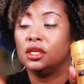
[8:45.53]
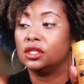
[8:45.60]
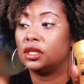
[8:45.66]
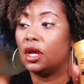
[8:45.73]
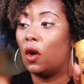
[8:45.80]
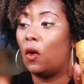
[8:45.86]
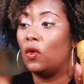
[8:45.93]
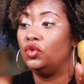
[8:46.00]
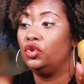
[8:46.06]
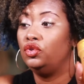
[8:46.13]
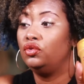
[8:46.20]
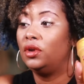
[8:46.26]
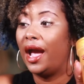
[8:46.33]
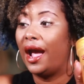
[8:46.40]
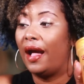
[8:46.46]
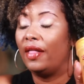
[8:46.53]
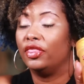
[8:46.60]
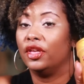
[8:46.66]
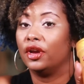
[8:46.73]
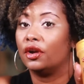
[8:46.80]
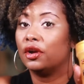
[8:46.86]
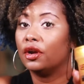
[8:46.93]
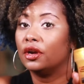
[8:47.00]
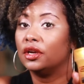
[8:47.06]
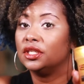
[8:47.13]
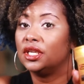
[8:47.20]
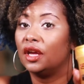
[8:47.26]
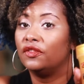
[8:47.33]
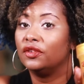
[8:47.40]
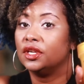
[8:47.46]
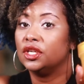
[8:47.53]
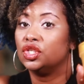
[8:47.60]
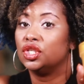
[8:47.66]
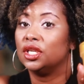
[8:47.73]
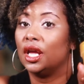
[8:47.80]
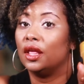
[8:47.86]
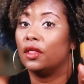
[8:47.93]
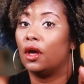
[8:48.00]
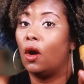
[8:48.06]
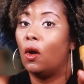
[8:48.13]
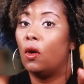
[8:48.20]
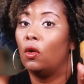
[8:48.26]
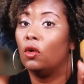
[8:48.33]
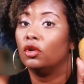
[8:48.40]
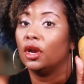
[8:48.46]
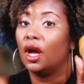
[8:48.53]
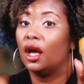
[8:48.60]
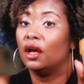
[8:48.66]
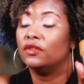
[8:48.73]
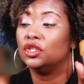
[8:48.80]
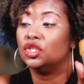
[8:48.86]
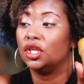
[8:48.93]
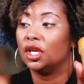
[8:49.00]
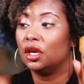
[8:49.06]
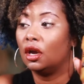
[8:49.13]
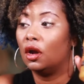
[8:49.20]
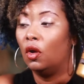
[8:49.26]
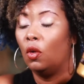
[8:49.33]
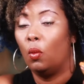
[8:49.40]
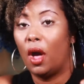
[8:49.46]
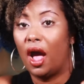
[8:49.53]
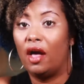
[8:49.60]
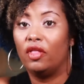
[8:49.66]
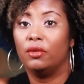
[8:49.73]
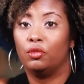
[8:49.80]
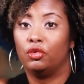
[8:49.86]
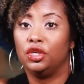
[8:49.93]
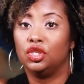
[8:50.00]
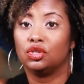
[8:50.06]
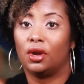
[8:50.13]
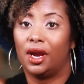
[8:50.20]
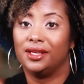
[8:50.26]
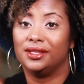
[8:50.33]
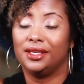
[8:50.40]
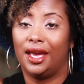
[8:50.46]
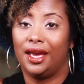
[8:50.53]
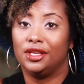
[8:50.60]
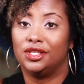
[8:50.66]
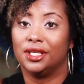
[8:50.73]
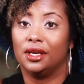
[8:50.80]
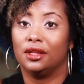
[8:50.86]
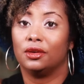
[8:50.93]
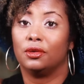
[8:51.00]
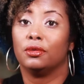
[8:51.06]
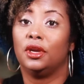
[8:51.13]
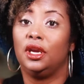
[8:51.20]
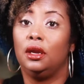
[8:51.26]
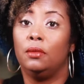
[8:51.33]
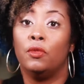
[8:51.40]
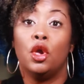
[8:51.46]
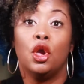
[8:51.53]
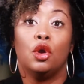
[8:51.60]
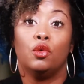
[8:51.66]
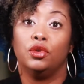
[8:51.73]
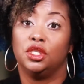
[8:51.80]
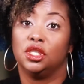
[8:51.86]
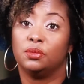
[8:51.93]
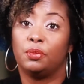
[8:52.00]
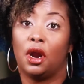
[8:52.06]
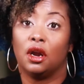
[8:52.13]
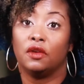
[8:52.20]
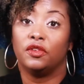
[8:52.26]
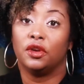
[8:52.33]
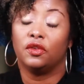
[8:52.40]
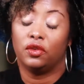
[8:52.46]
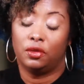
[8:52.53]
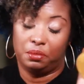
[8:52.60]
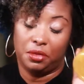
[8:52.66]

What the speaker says: So you got the curl definition and the hold of a gel while the moisturizing agent of the cream, which is perfect for